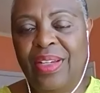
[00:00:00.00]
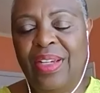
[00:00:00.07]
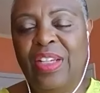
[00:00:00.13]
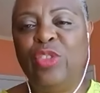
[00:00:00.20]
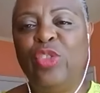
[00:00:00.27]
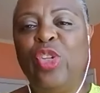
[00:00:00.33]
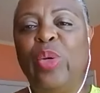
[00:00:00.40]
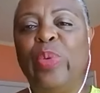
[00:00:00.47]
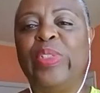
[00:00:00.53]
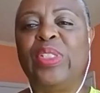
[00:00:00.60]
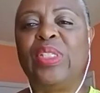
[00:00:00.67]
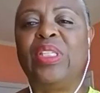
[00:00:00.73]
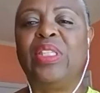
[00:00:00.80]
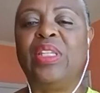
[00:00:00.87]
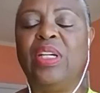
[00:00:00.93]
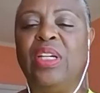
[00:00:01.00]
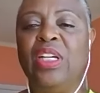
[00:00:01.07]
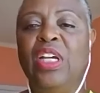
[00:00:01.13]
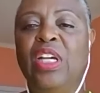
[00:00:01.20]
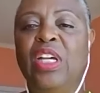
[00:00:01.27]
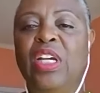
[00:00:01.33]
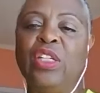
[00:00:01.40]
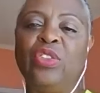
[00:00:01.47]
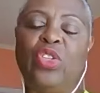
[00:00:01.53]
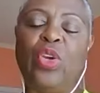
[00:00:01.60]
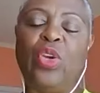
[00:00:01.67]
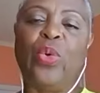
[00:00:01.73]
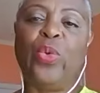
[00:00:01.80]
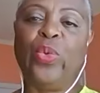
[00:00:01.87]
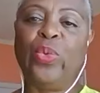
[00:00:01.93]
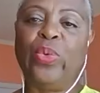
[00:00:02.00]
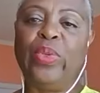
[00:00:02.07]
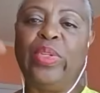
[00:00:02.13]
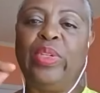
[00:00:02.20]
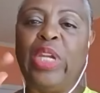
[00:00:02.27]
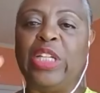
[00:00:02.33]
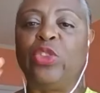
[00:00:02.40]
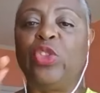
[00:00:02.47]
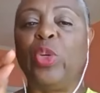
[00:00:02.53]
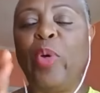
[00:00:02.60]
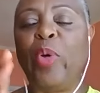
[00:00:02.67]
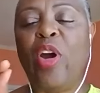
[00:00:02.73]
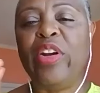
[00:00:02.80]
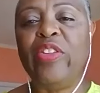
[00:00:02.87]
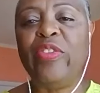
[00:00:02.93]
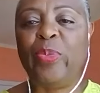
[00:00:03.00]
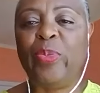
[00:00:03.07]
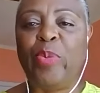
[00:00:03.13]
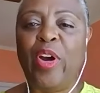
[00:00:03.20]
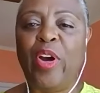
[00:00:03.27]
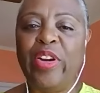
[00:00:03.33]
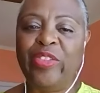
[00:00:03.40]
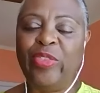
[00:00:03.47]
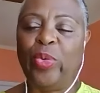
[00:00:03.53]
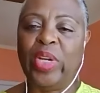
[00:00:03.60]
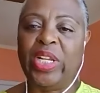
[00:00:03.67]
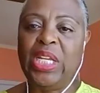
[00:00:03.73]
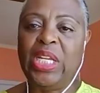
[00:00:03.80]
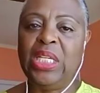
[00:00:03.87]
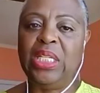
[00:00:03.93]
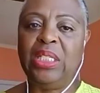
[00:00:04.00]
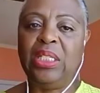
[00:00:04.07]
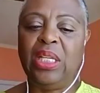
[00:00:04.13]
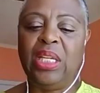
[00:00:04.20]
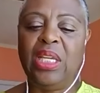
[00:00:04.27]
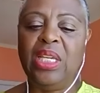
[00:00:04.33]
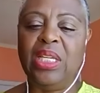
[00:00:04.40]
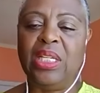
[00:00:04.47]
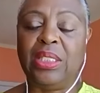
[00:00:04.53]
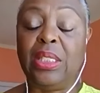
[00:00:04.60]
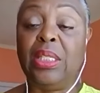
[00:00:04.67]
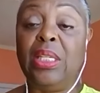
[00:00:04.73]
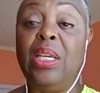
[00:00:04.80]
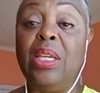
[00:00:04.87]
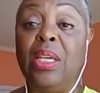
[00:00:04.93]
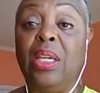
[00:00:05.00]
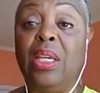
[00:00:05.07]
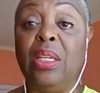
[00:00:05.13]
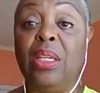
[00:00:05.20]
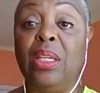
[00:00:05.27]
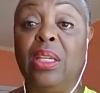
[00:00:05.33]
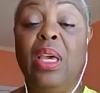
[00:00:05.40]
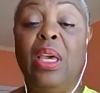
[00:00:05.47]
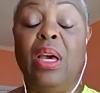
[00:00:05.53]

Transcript: And so it was the, so yeah, so part of what he is seeing,